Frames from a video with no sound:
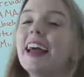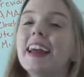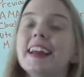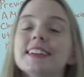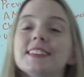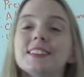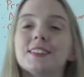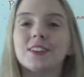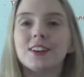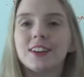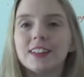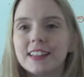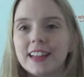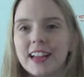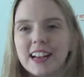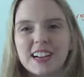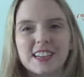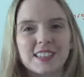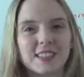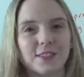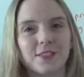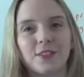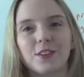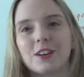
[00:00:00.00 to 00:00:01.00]
It's a good thing
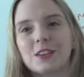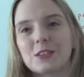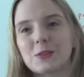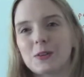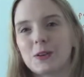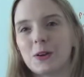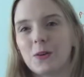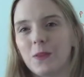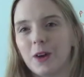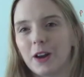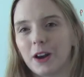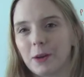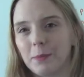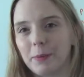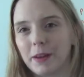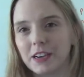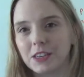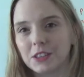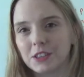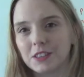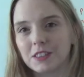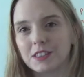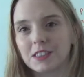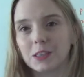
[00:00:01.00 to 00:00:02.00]
because of course we don't want our
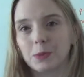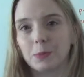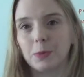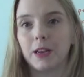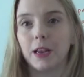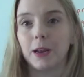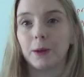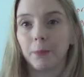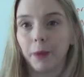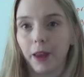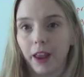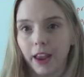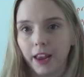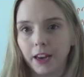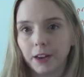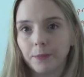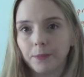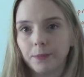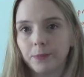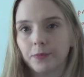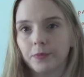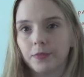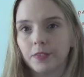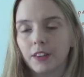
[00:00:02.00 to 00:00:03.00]
patients to be in pain,
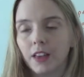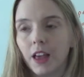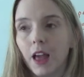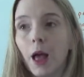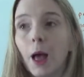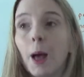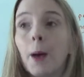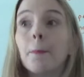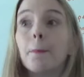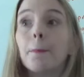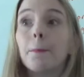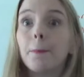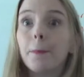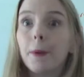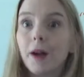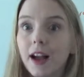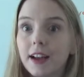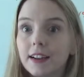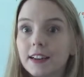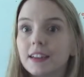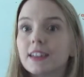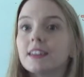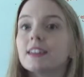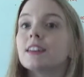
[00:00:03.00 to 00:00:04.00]

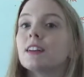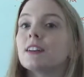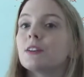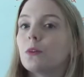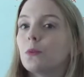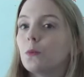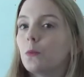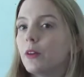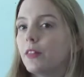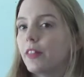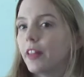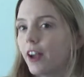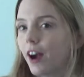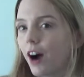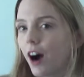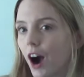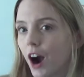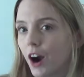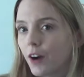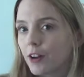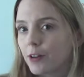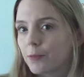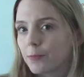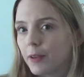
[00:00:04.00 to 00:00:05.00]
but when they
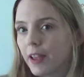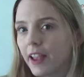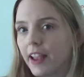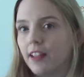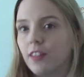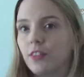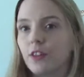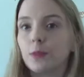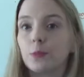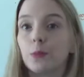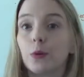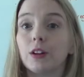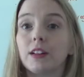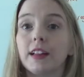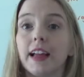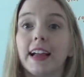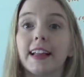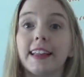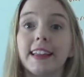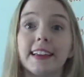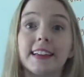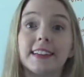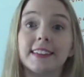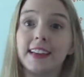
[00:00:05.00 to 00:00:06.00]
are in pain, they're more
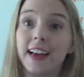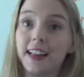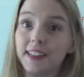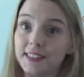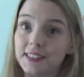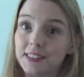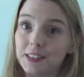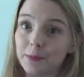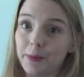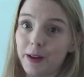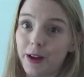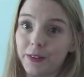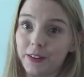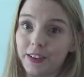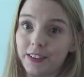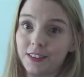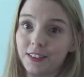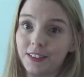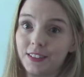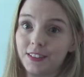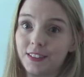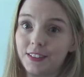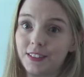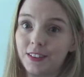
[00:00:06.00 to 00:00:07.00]
likely to tell us about
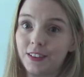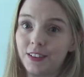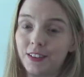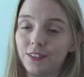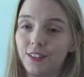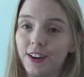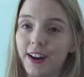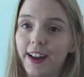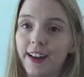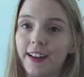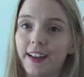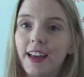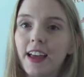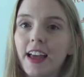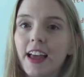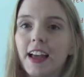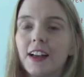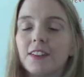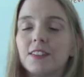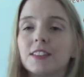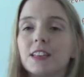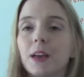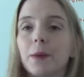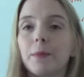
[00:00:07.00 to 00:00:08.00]
it, right?
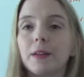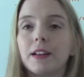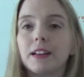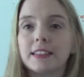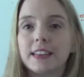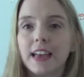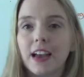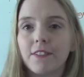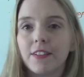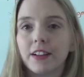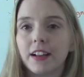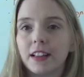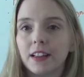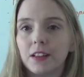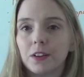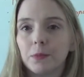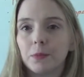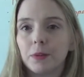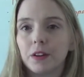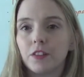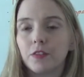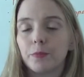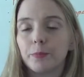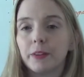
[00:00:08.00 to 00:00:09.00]
If somebody's having a little
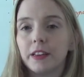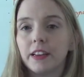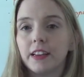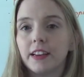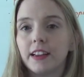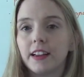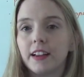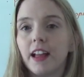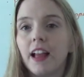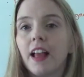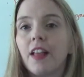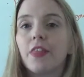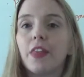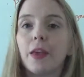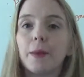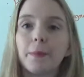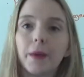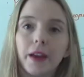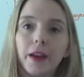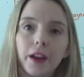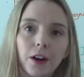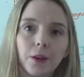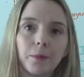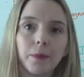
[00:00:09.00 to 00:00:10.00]
bit of bleeding, they
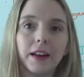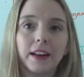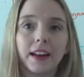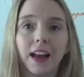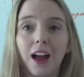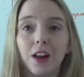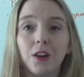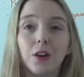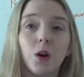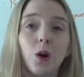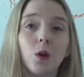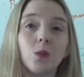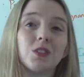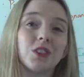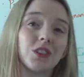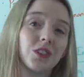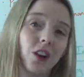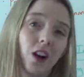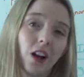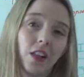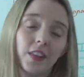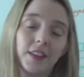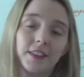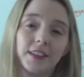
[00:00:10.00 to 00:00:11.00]
may or may not know to
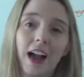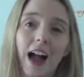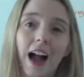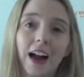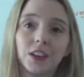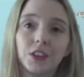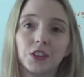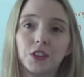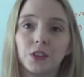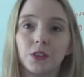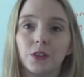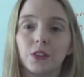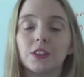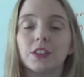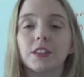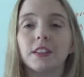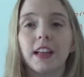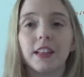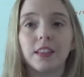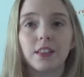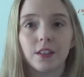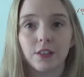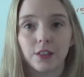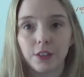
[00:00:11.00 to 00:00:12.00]
call the doctor or to
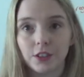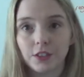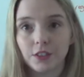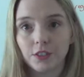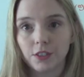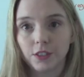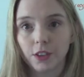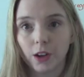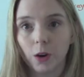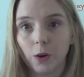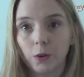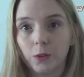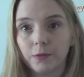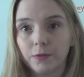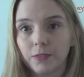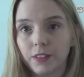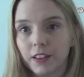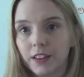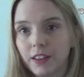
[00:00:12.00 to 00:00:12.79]
let the nurse know